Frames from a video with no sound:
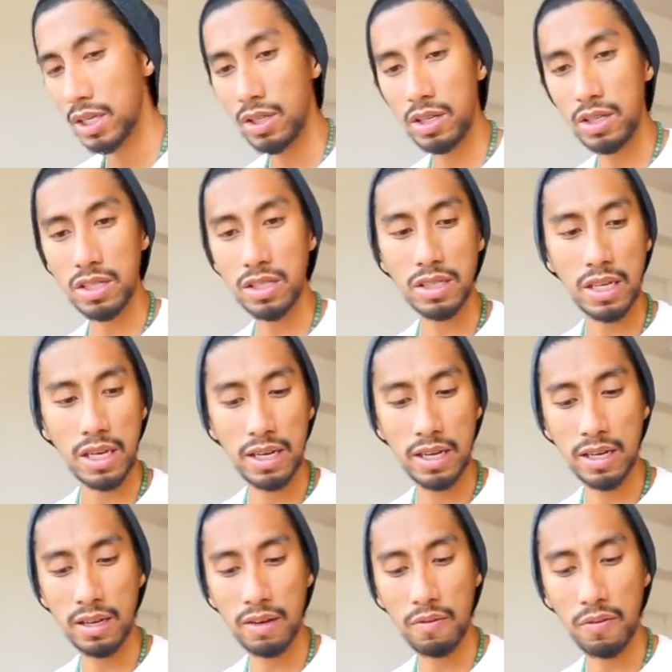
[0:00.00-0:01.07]
They're just
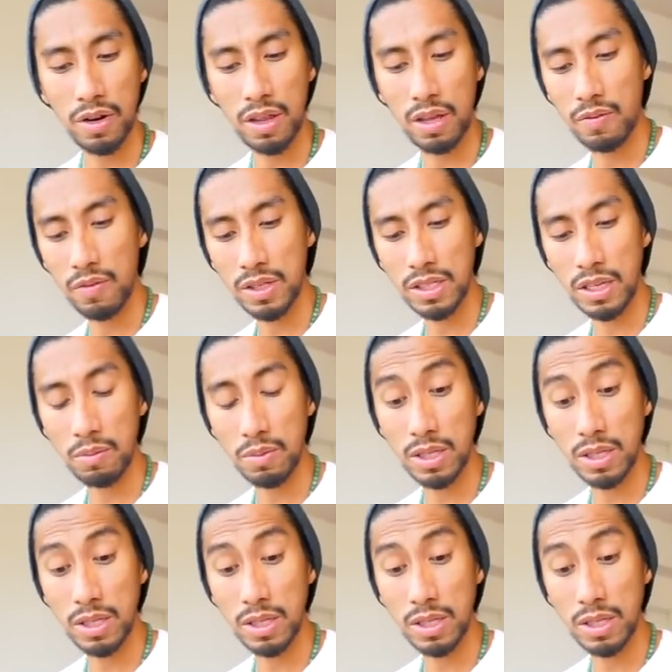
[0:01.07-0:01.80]
saying, for for example,